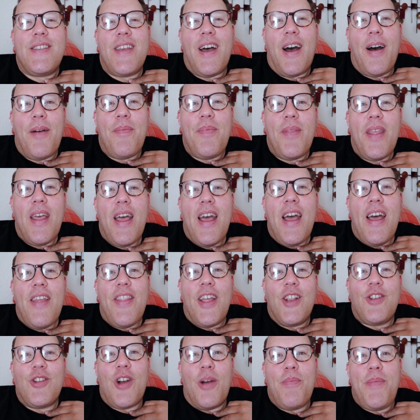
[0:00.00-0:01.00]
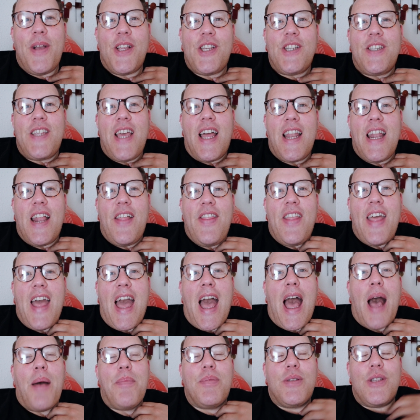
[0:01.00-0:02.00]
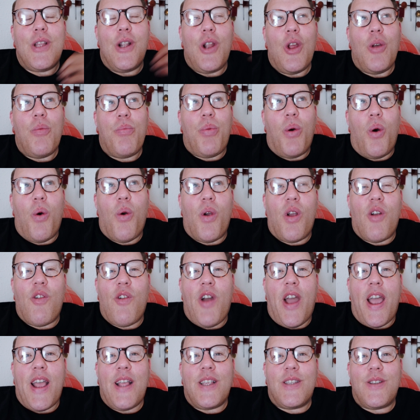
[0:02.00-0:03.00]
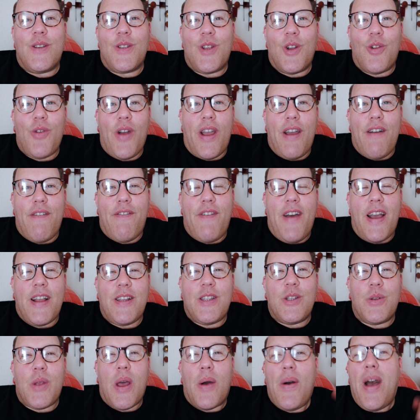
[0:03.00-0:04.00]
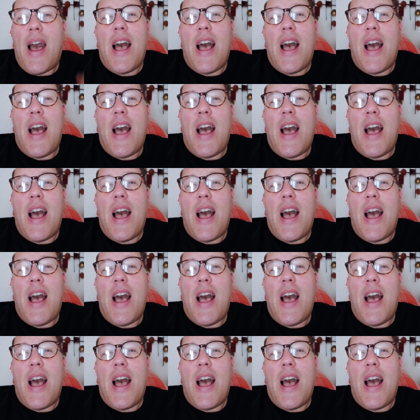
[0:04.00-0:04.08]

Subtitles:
They try and pitch a tent in the absolute pouring rain, so there's a great effect as well.